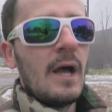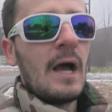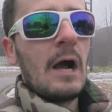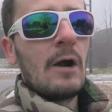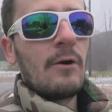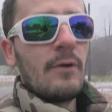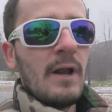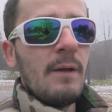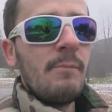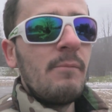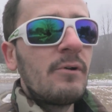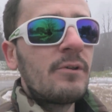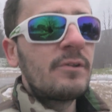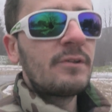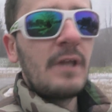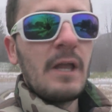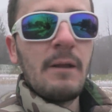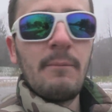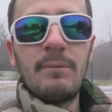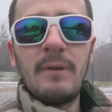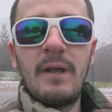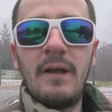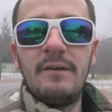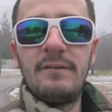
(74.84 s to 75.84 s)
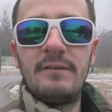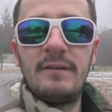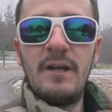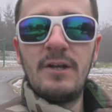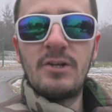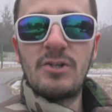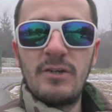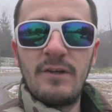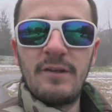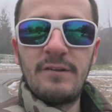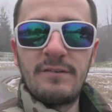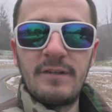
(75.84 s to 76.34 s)
Our image
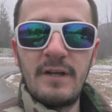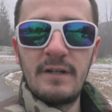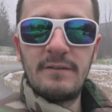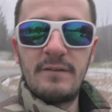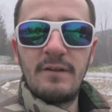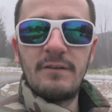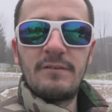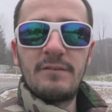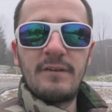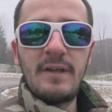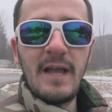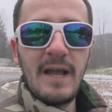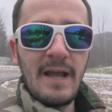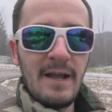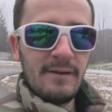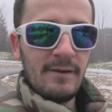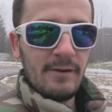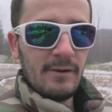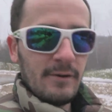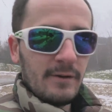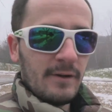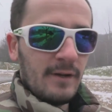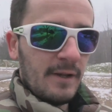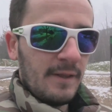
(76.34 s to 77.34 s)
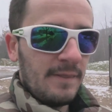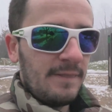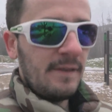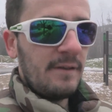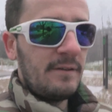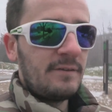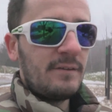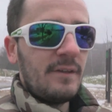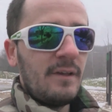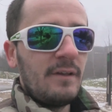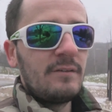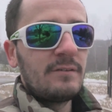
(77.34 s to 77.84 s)
stabilization is set to standard.
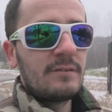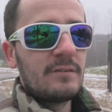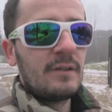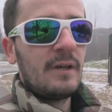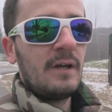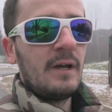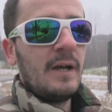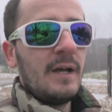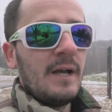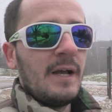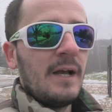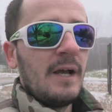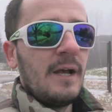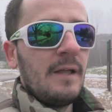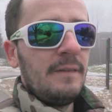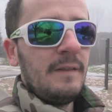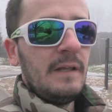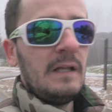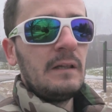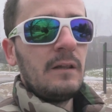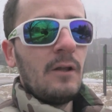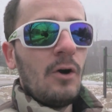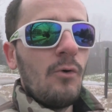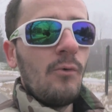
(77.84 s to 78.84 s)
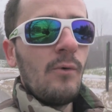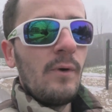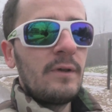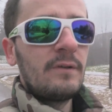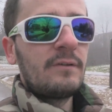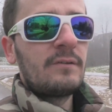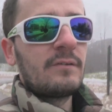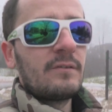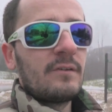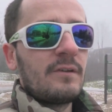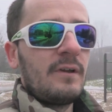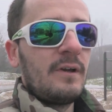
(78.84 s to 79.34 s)
This is the
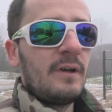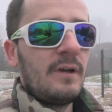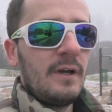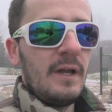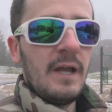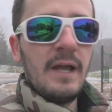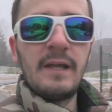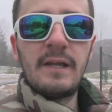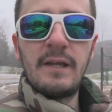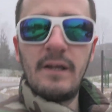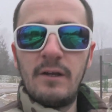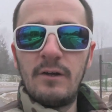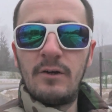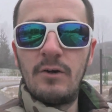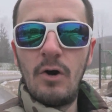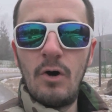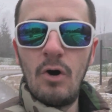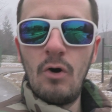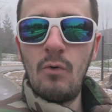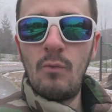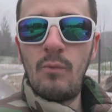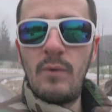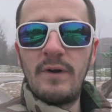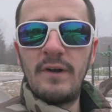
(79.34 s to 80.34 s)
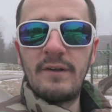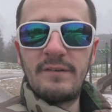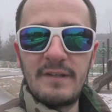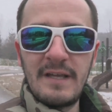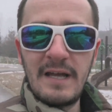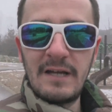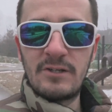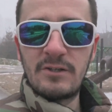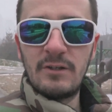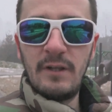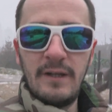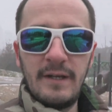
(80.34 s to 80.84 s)
lowest it can go when it's
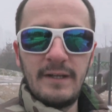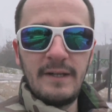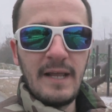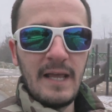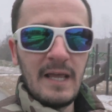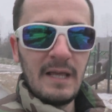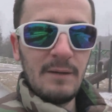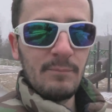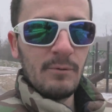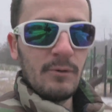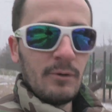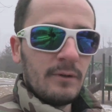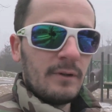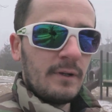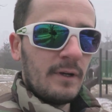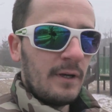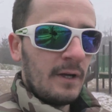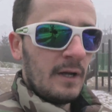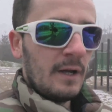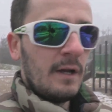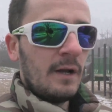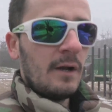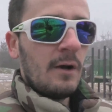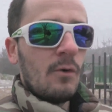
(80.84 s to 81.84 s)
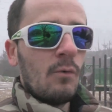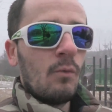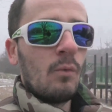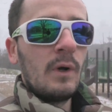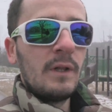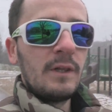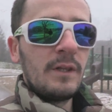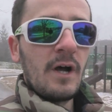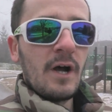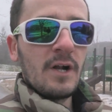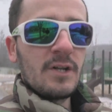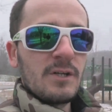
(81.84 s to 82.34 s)
actually enabled.
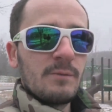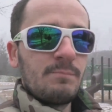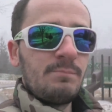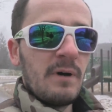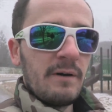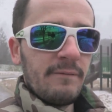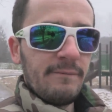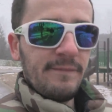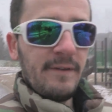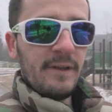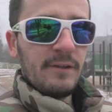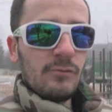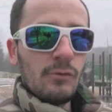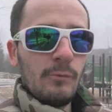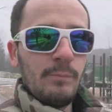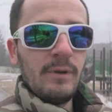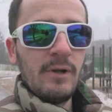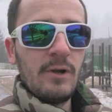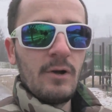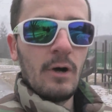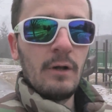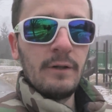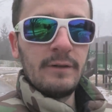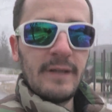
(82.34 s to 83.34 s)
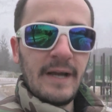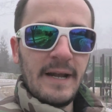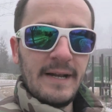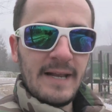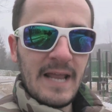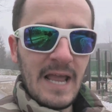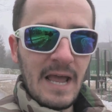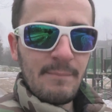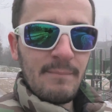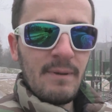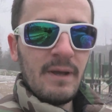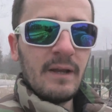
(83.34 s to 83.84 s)
One notch above this will be called
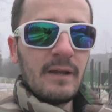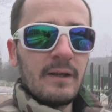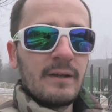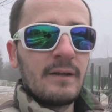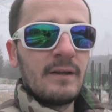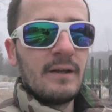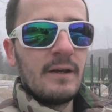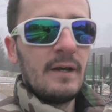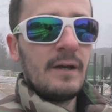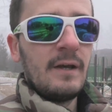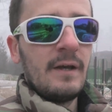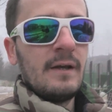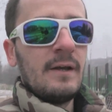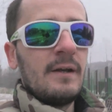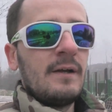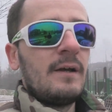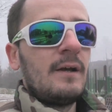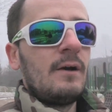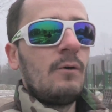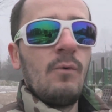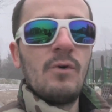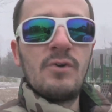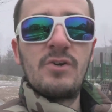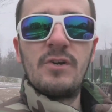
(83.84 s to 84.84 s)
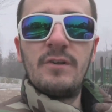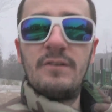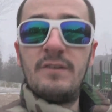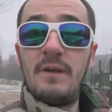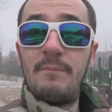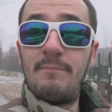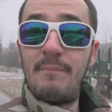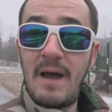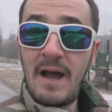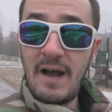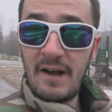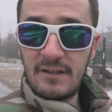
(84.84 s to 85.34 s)
dynamic, which is the
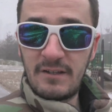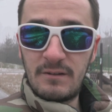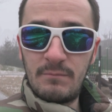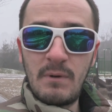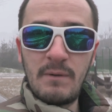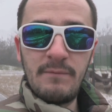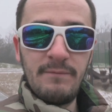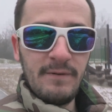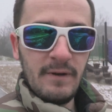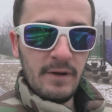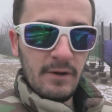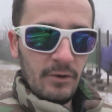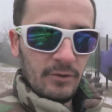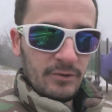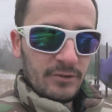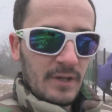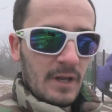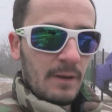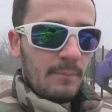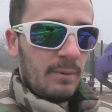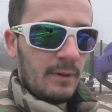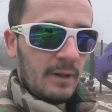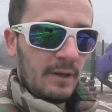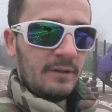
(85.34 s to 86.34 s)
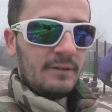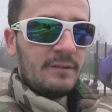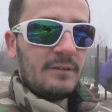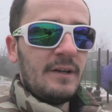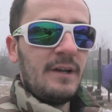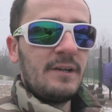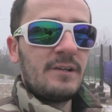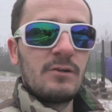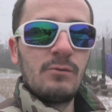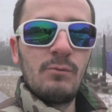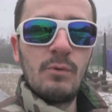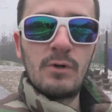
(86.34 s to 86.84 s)
maximum video
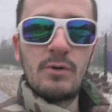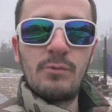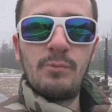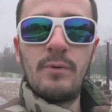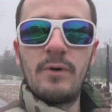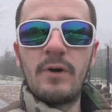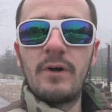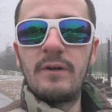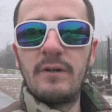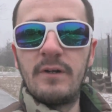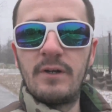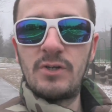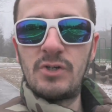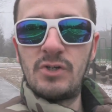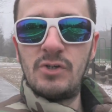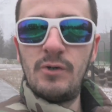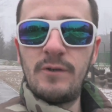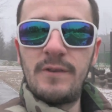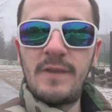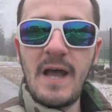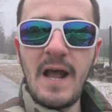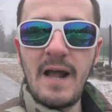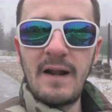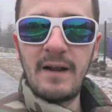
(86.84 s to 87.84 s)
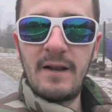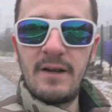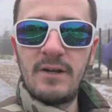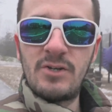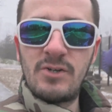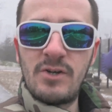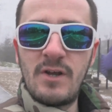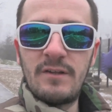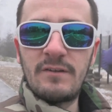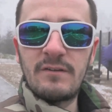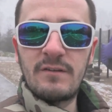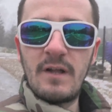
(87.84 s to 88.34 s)
stabilization, which we're going to shoot that in
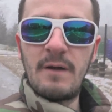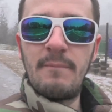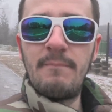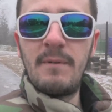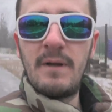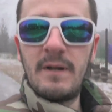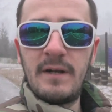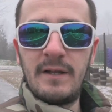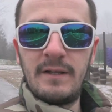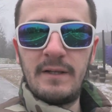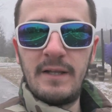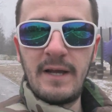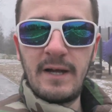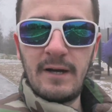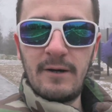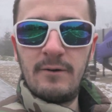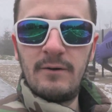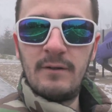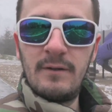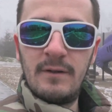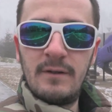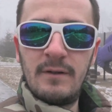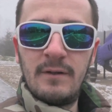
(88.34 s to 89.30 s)
just a minute now.